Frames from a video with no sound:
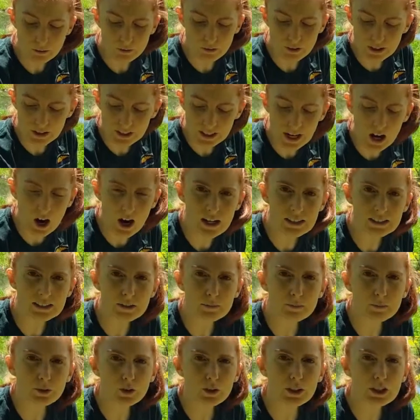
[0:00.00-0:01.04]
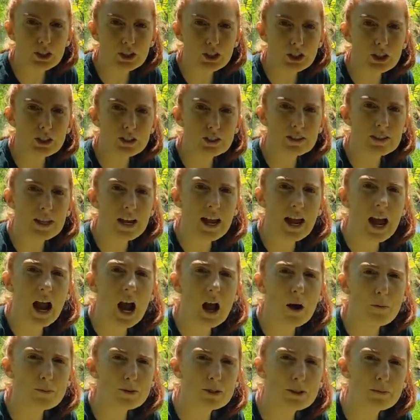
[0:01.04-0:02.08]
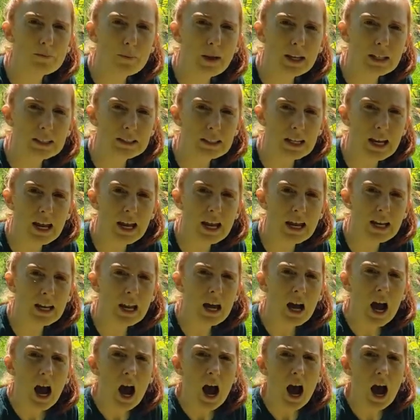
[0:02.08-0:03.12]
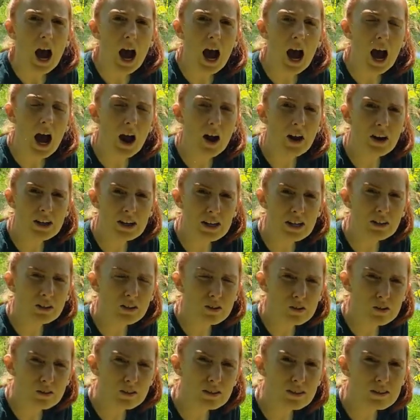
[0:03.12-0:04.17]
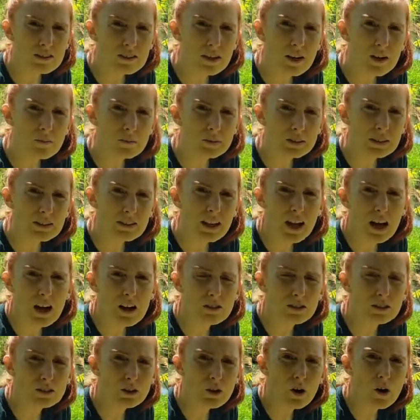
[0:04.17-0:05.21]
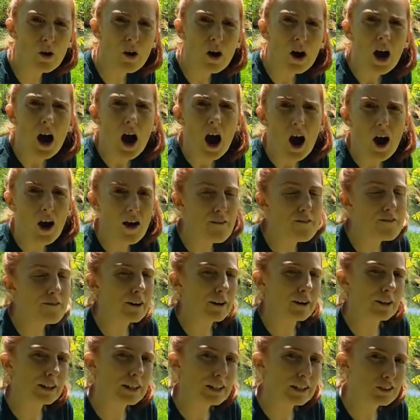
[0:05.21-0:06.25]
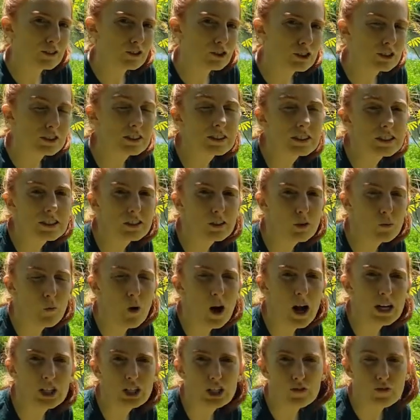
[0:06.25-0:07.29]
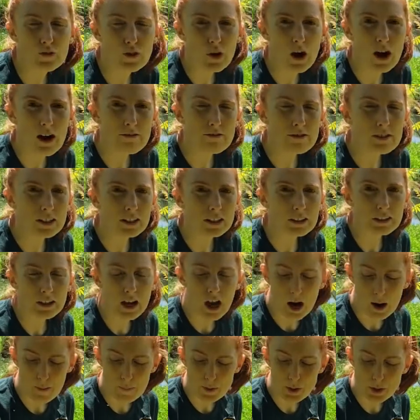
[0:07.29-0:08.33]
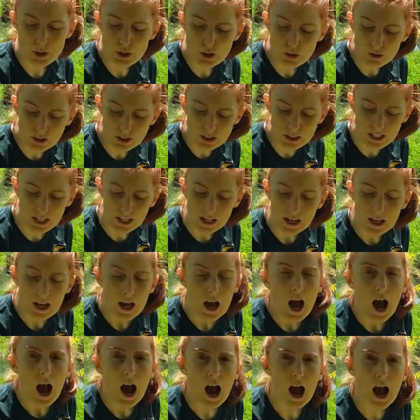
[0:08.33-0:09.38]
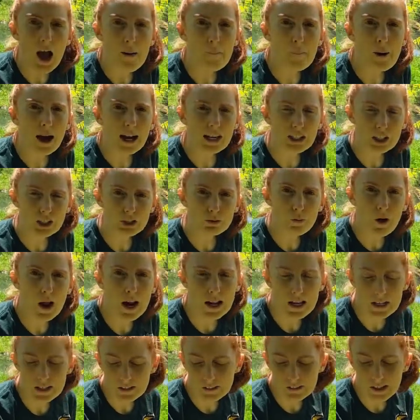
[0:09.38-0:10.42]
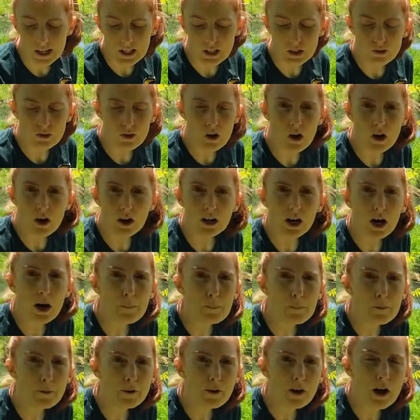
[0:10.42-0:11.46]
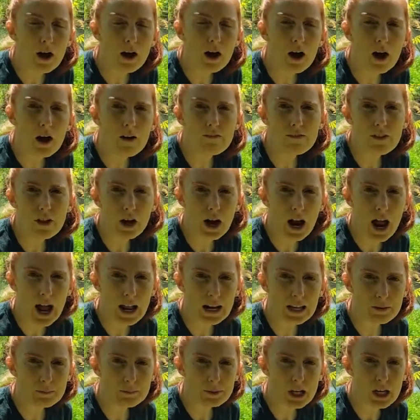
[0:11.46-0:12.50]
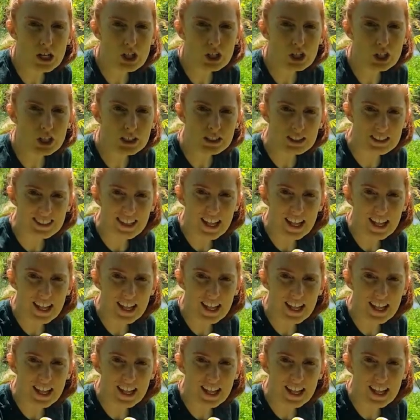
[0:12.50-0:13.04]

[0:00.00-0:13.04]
are really awesome creatures. They help to maintain uh, our ecosystems and they also are very interesting to watch if you ever get the opportunity. Uh, but I just wanted to let you know a couple of their adaptations,